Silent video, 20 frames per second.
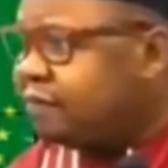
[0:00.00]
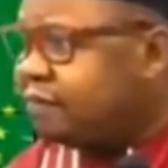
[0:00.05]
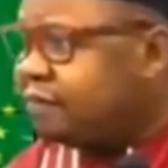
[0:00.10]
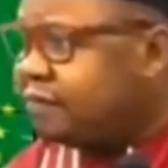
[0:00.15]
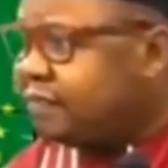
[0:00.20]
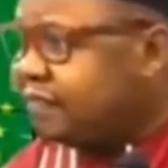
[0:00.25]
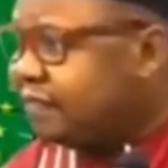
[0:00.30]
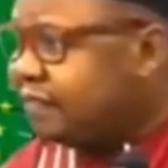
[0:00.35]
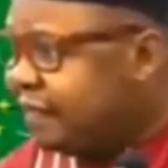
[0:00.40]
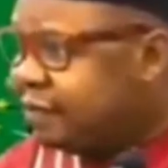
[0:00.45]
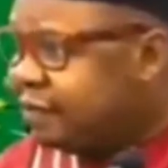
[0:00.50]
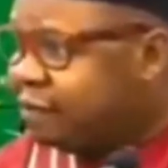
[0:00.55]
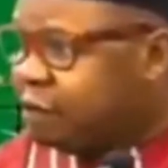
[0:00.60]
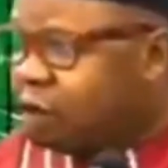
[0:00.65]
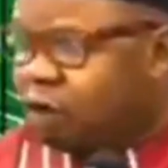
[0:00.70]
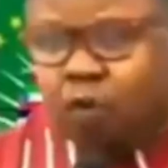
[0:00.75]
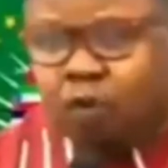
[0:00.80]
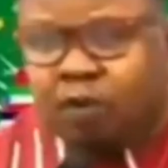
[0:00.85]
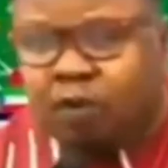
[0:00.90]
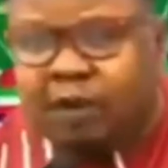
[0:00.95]
They did not
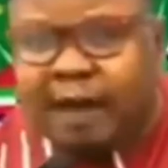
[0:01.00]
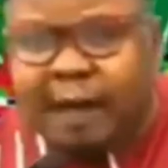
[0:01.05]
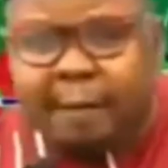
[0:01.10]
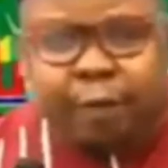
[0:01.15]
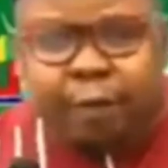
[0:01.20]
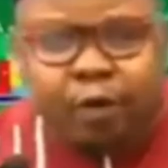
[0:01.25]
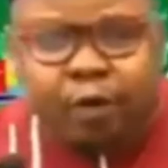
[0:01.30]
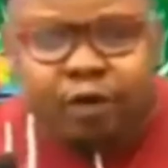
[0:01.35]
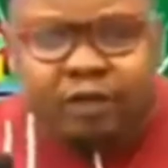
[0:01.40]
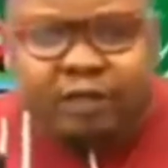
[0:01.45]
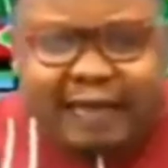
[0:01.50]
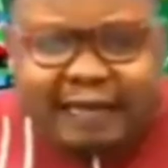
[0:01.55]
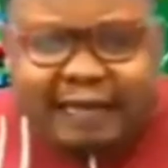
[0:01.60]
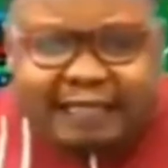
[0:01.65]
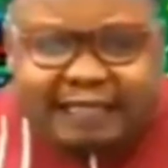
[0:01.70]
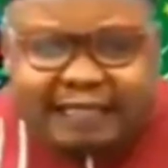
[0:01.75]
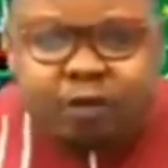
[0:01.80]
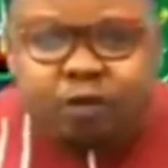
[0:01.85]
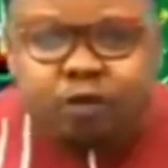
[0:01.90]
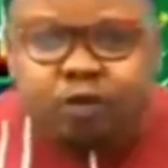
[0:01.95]
know that projects
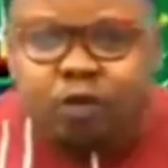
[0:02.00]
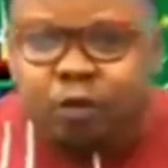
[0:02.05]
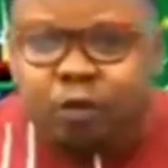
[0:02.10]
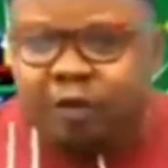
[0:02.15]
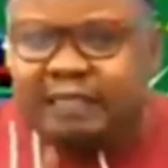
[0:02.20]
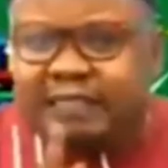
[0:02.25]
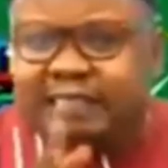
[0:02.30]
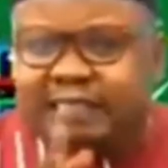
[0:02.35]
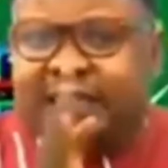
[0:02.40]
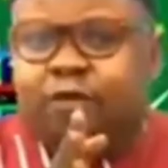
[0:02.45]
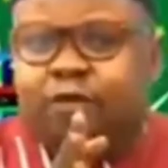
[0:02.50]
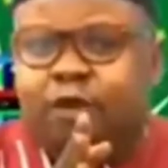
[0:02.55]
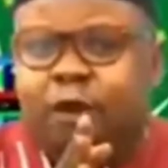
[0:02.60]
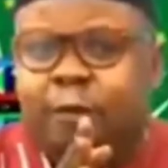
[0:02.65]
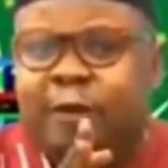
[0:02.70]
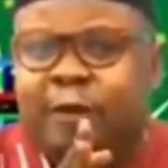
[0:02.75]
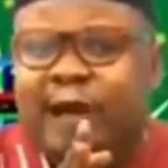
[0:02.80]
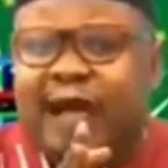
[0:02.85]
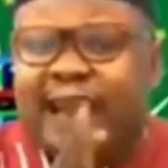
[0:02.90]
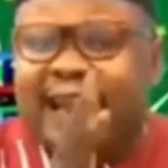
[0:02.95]
could be set up
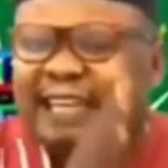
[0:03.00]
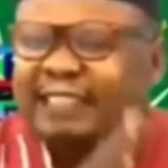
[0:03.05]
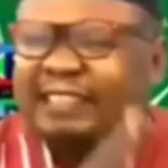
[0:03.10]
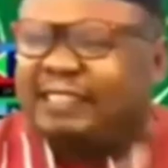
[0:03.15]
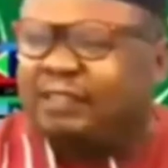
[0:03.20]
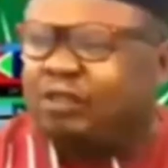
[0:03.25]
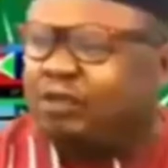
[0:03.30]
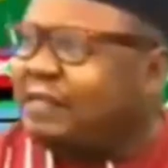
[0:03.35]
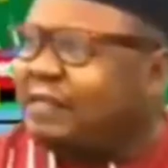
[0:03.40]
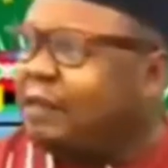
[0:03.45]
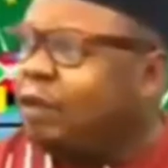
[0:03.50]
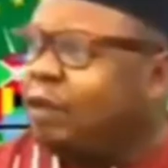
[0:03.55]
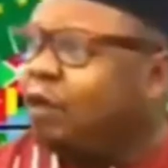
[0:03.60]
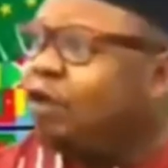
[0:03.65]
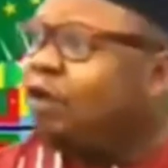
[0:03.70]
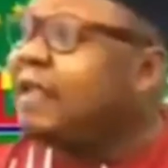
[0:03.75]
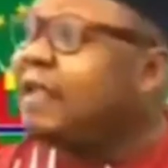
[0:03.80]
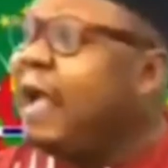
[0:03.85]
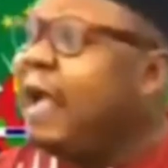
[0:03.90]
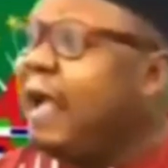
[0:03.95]
and executed on
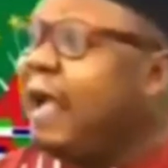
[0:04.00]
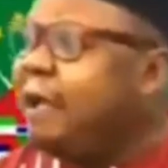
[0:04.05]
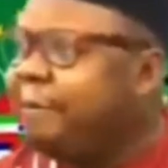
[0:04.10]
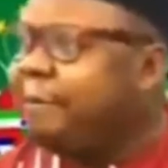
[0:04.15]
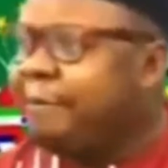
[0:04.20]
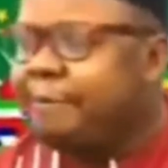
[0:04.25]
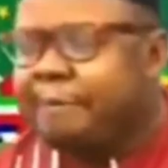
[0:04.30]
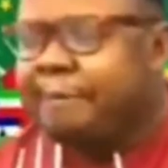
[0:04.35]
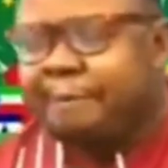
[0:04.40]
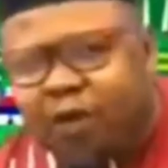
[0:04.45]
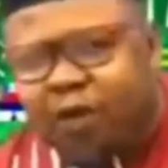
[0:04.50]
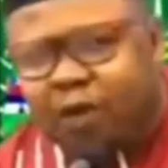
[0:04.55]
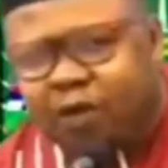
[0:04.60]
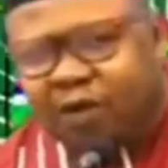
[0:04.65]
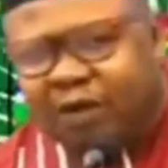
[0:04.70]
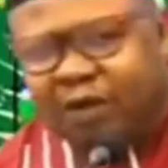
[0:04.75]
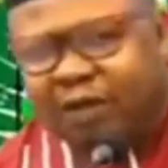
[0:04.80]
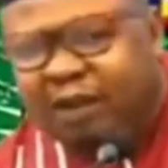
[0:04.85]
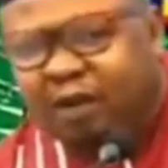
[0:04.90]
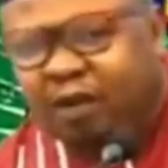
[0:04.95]
time, because they
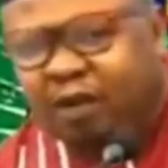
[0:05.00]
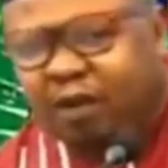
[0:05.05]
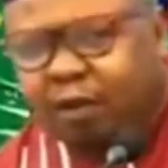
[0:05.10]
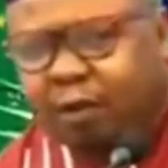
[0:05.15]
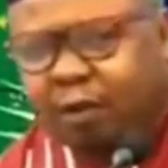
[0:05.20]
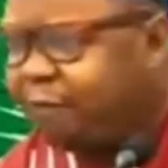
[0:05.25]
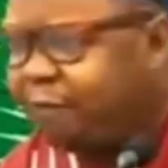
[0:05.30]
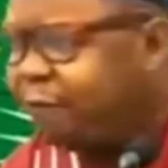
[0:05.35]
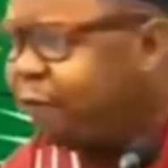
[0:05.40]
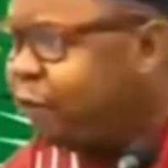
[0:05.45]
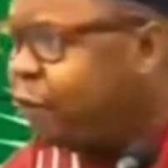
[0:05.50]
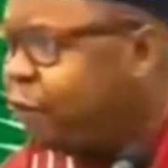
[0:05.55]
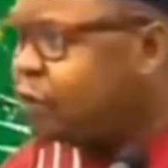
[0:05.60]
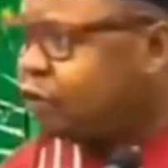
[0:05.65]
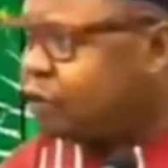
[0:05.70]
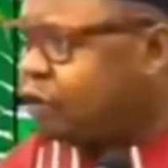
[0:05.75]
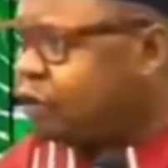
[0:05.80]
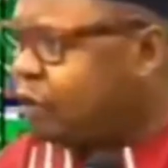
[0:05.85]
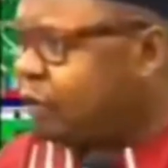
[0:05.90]
did not know Magufuli was coming.